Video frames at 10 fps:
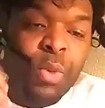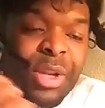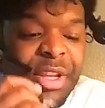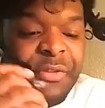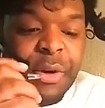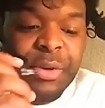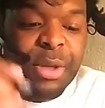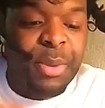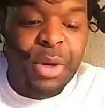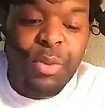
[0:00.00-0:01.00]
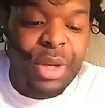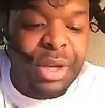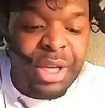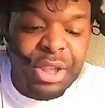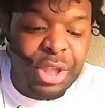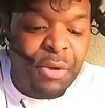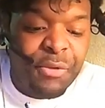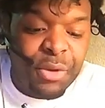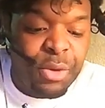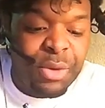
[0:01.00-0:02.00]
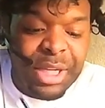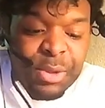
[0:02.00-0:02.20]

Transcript: where these folks up here will eat your food.